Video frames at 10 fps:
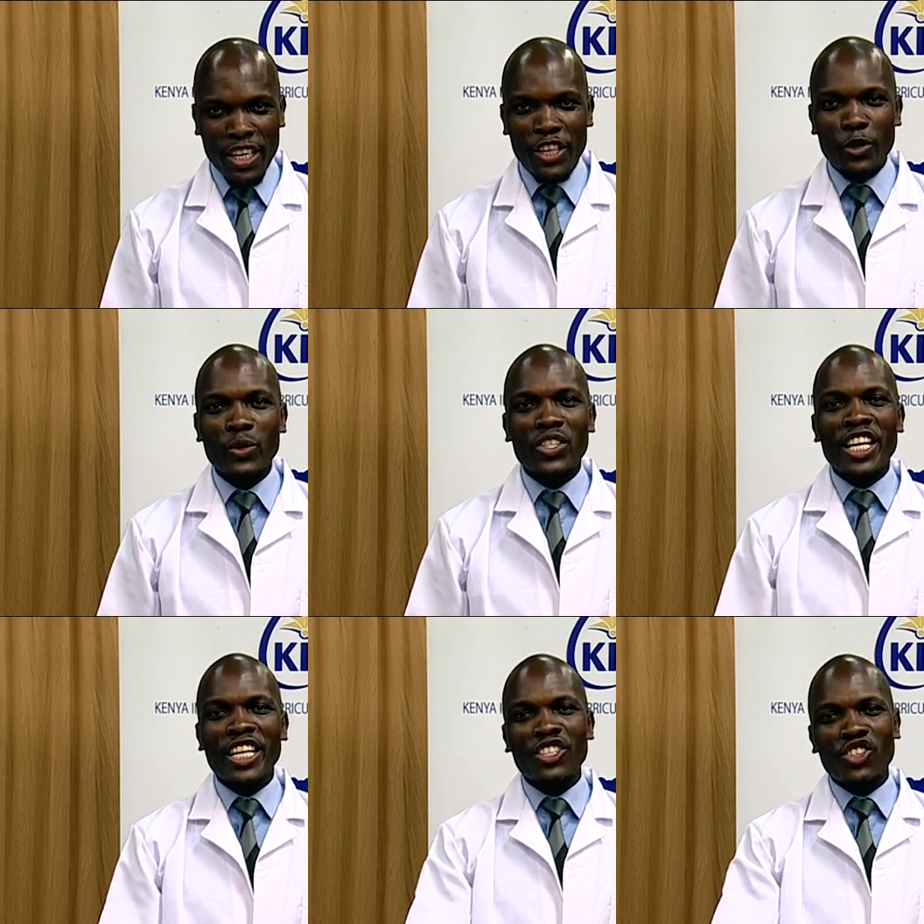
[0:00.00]

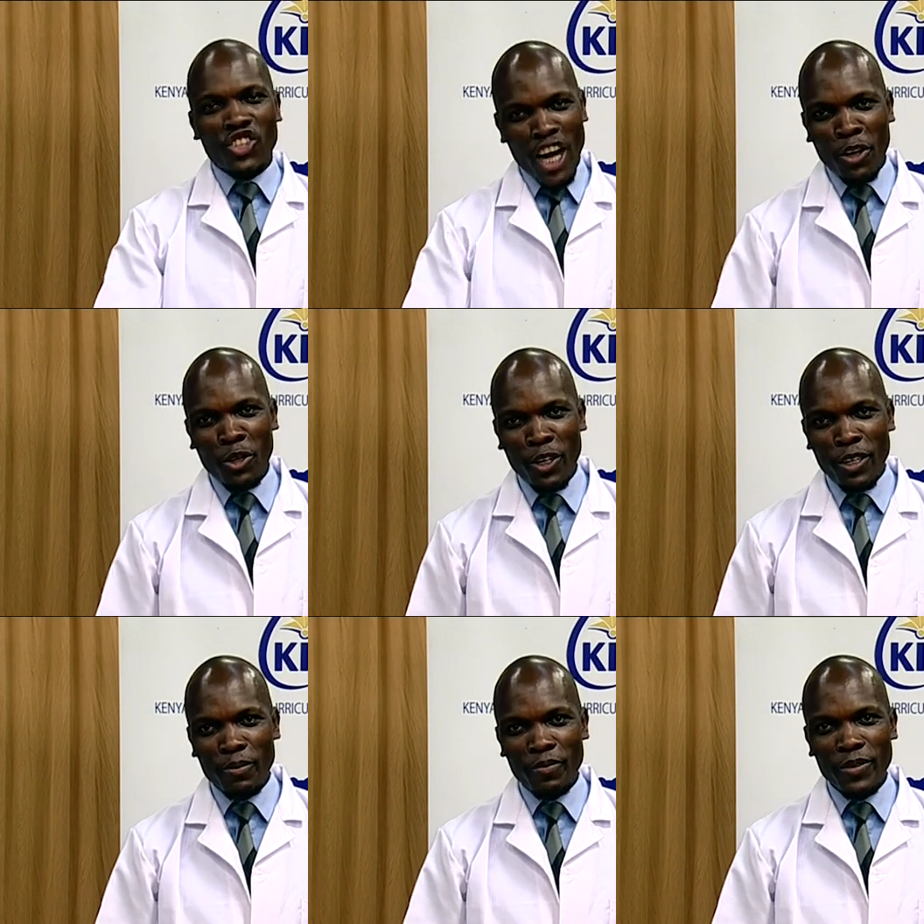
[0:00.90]
using charcoal.
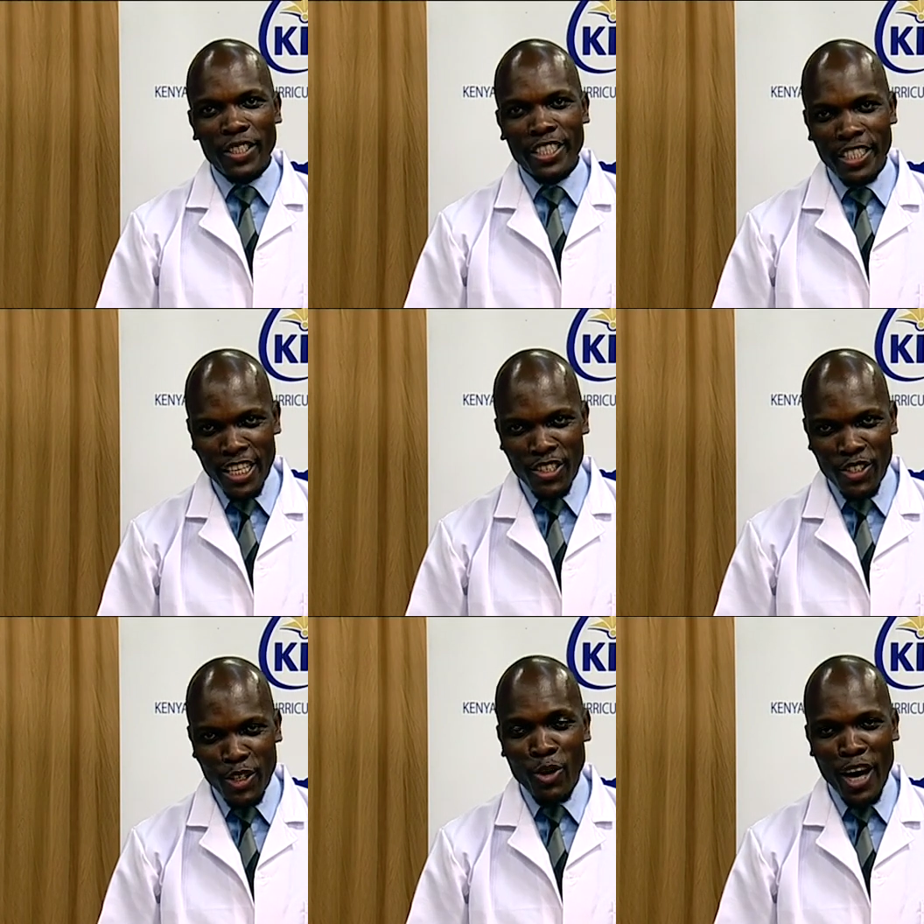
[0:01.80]

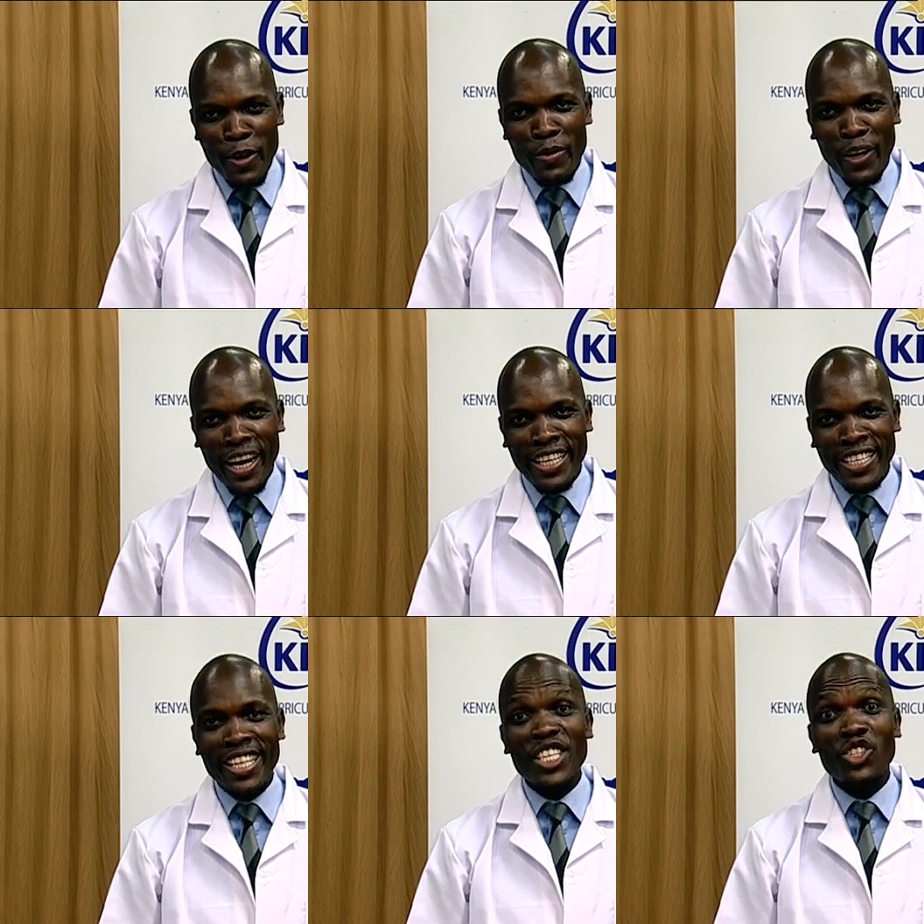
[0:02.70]
Yes, you heard me
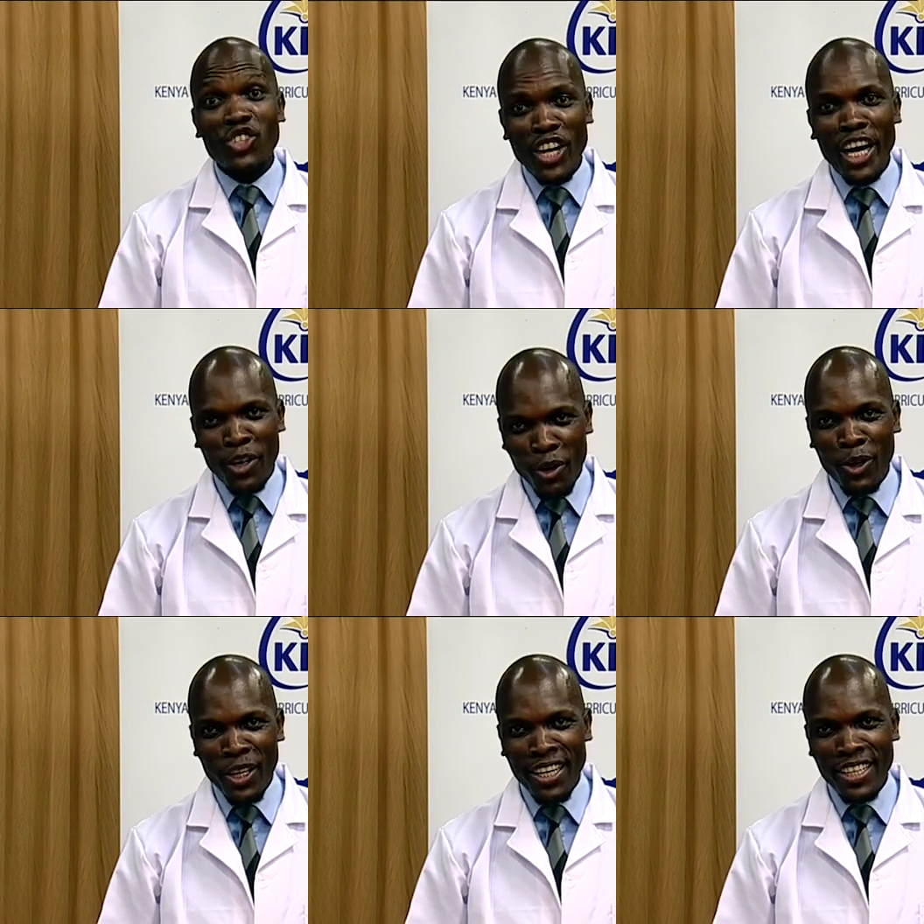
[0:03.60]
right.
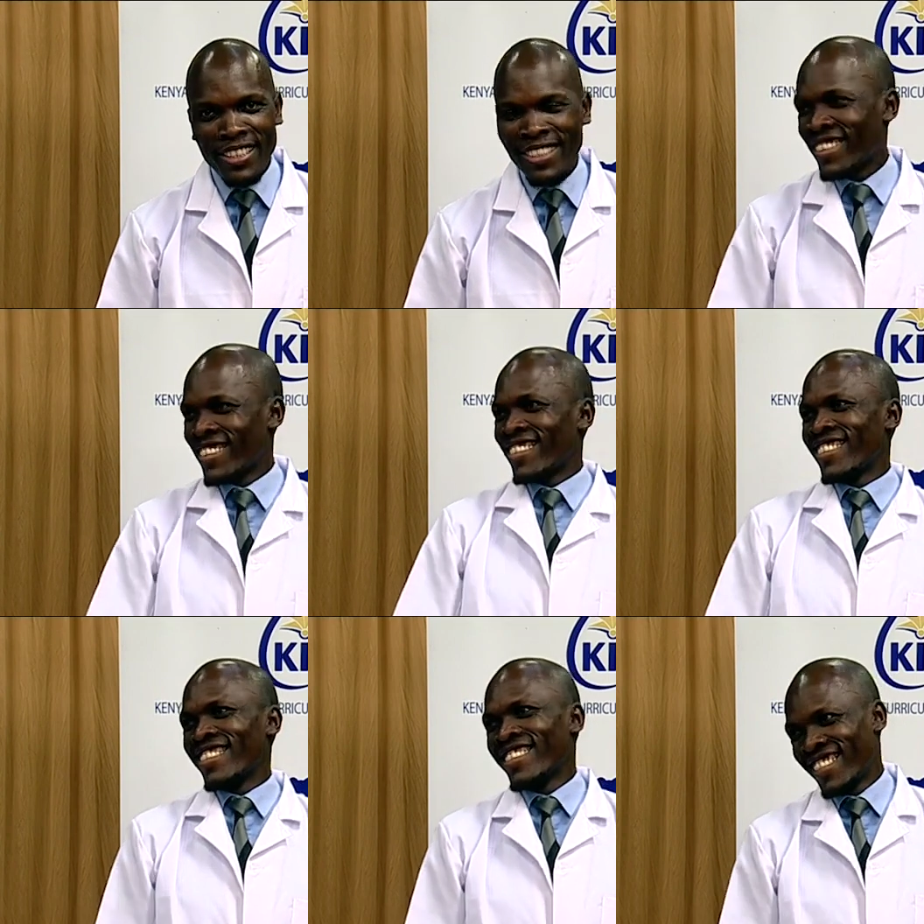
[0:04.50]
Charcoal.
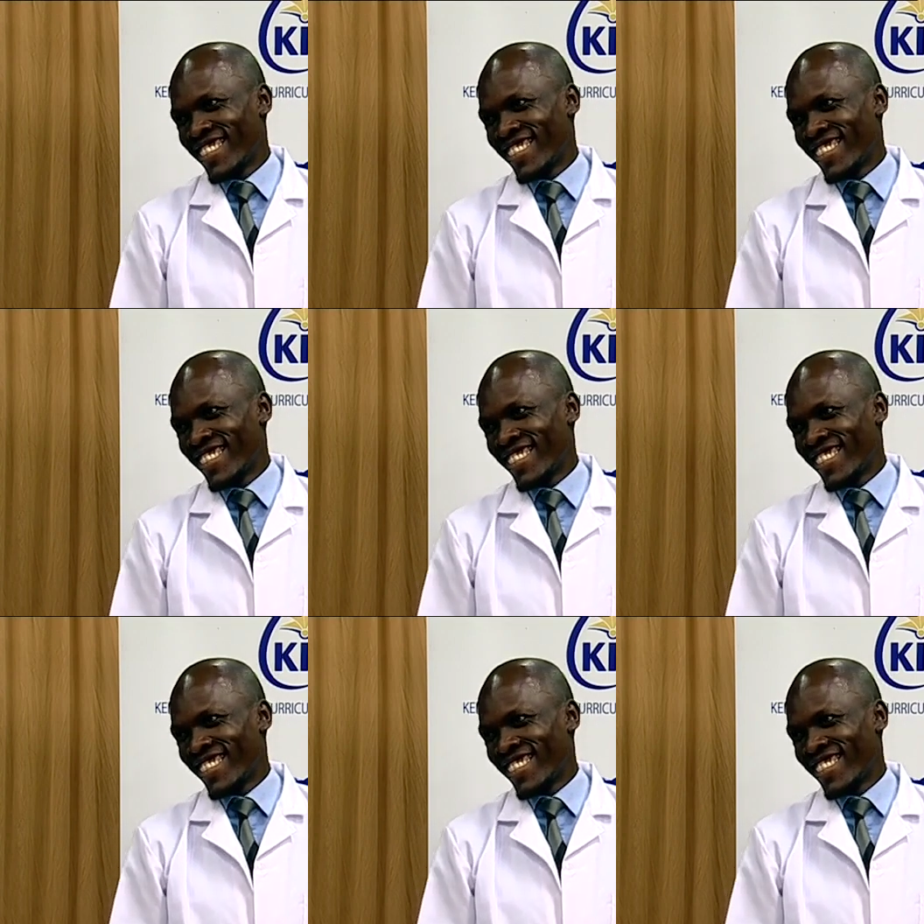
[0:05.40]
That's